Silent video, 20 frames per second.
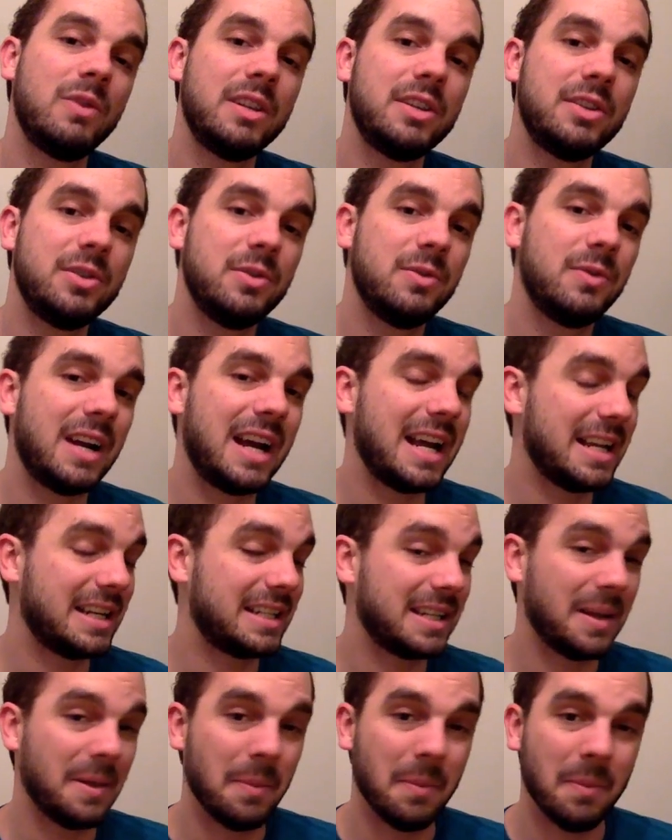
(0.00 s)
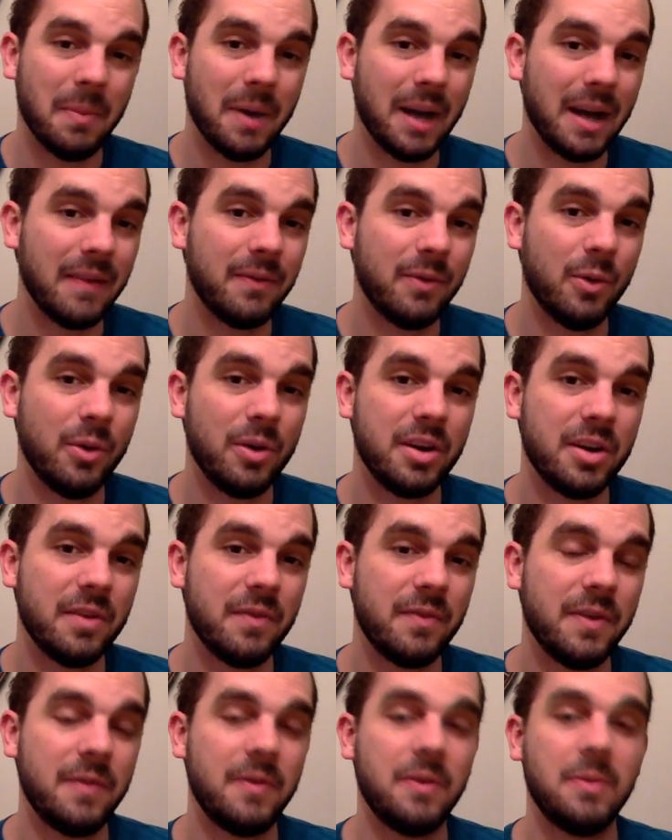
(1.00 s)
that you write by 40 or
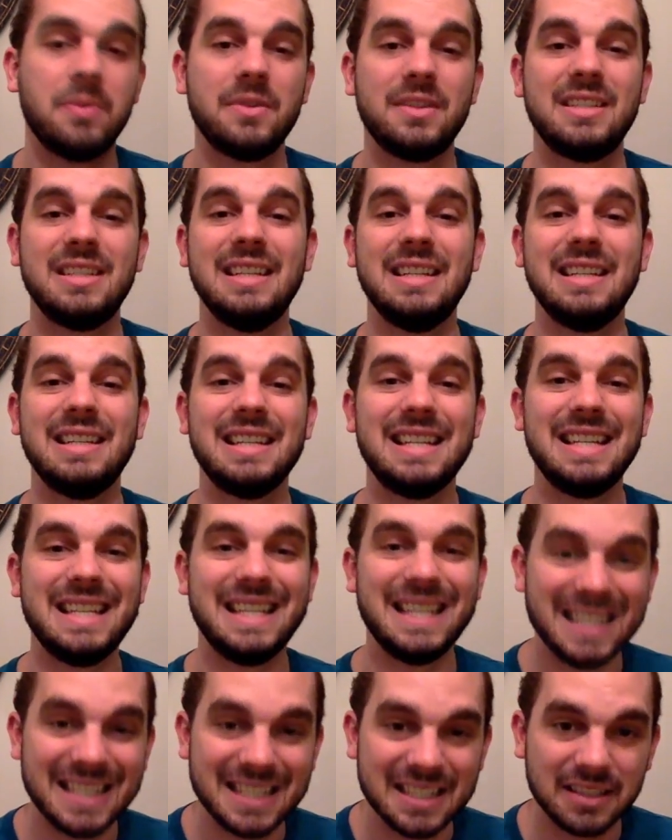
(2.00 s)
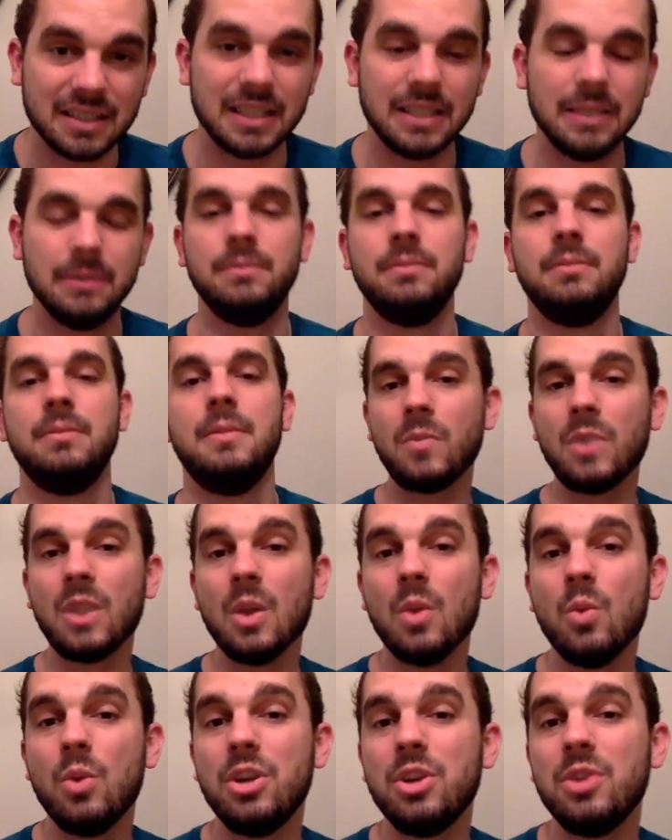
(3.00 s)
50% easily.
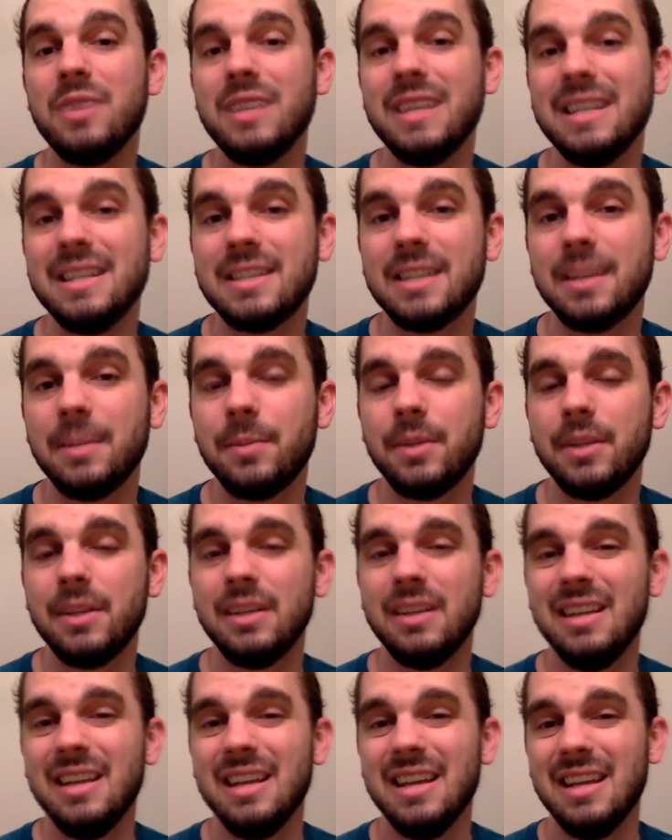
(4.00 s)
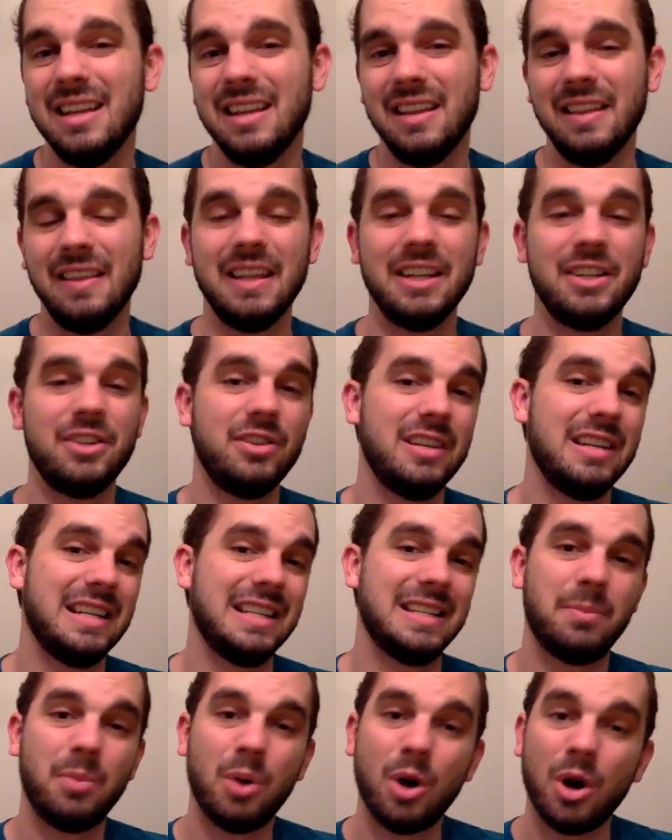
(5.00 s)
When you need something that
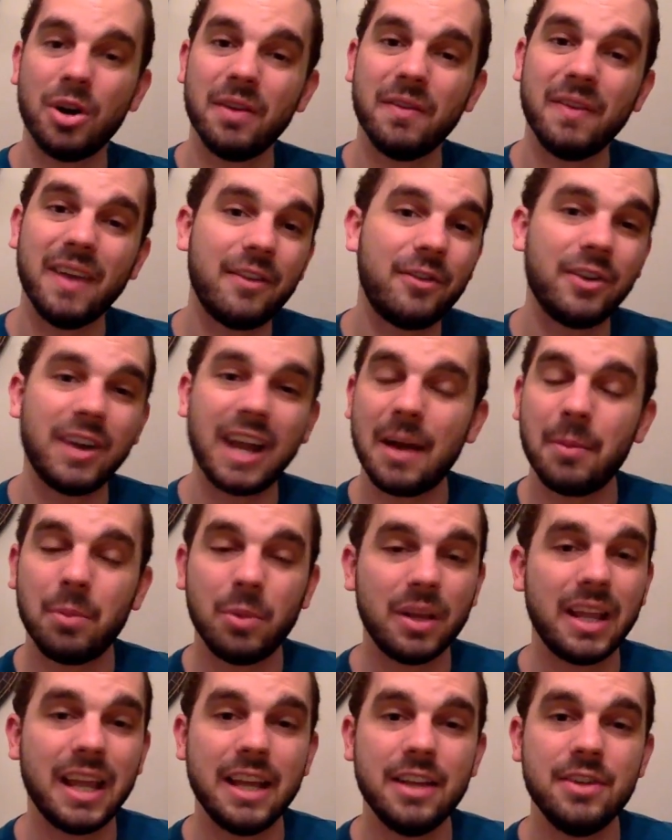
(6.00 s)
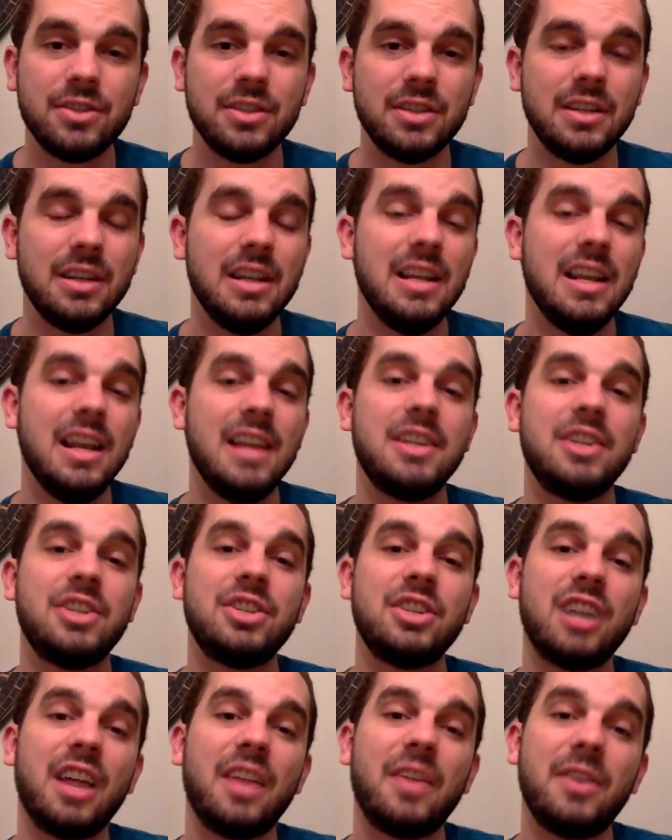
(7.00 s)
is part of every application, such as
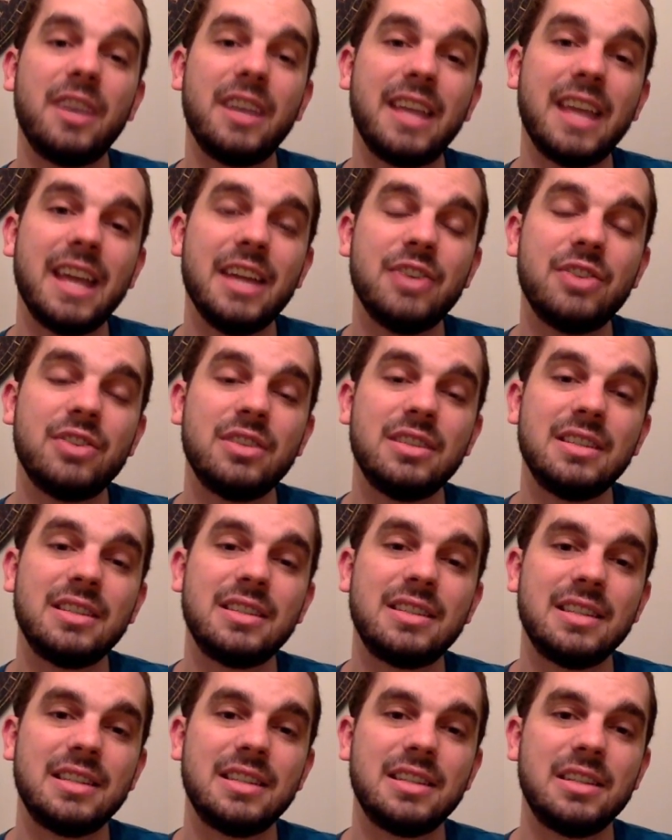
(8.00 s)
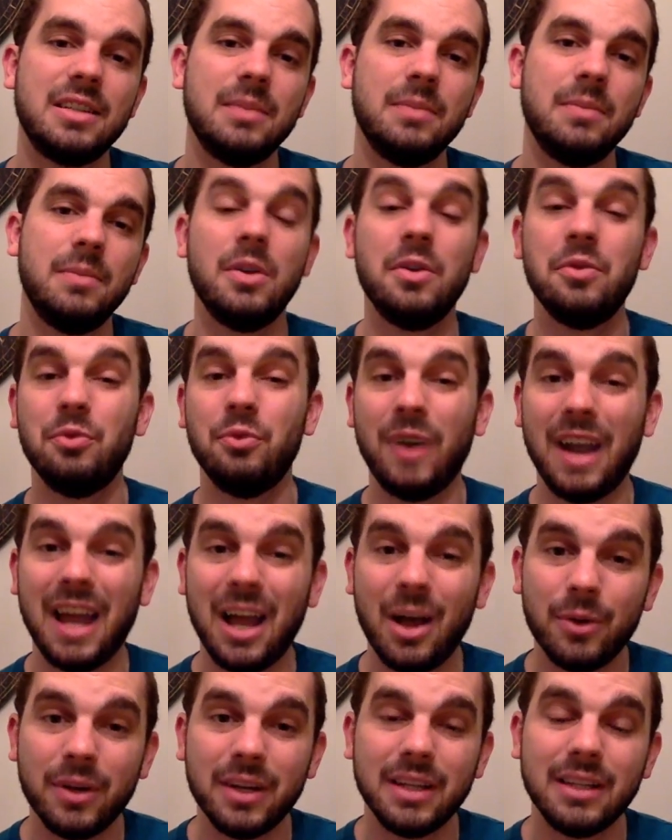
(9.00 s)
an authentication system,
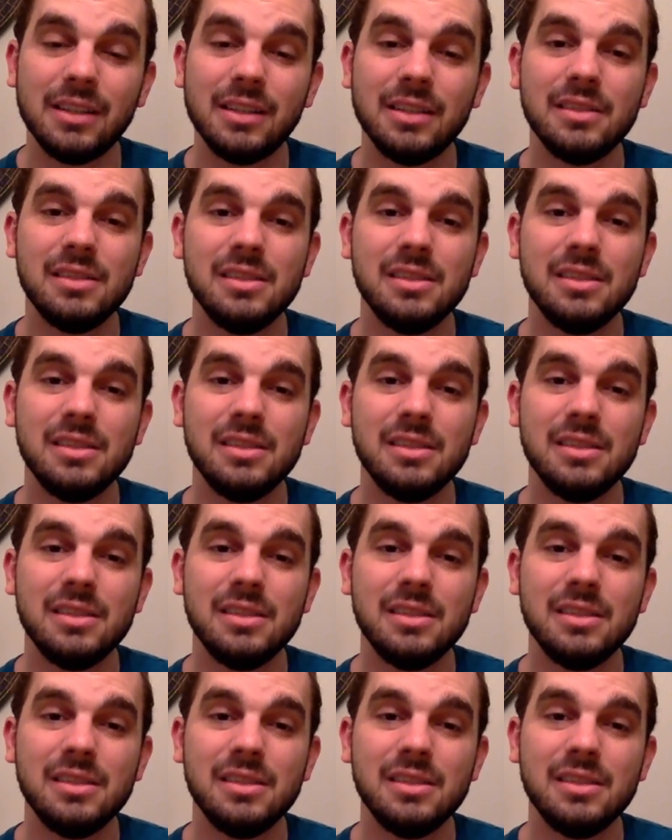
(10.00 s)
routing,